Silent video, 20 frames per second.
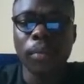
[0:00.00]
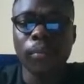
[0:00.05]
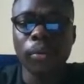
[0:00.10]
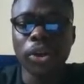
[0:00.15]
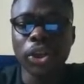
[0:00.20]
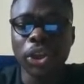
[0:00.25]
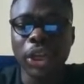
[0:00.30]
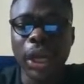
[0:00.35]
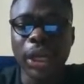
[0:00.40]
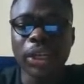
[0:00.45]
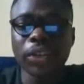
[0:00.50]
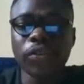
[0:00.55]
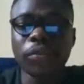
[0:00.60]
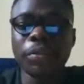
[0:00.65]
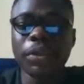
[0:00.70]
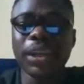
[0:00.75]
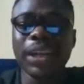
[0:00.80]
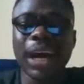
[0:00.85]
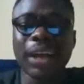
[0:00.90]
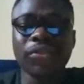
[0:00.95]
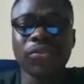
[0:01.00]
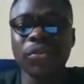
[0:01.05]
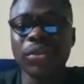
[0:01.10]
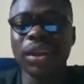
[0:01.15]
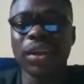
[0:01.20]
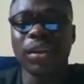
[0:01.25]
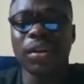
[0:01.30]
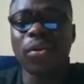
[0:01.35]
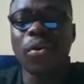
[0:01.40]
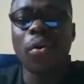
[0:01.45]
But usually to be either
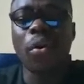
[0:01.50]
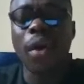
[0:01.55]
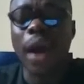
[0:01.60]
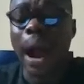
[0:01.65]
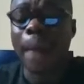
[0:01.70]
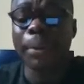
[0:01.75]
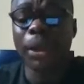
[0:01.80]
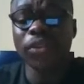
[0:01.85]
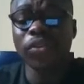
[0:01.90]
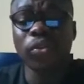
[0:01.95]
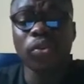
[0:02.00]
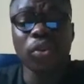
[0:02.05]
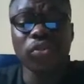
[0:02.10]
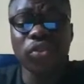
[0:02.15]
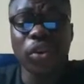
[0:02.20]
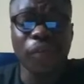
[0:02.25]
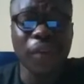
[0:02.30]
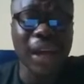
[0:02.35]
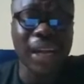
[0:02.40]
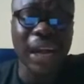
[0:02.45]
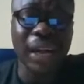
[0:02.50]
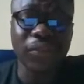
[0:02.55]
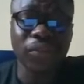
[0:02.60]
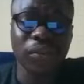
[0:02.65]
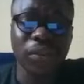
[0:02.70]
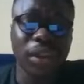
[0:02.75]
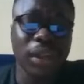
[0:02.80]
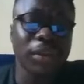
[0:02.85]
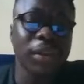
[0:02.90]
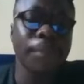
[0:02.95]
today, I'm going to close the offer either today,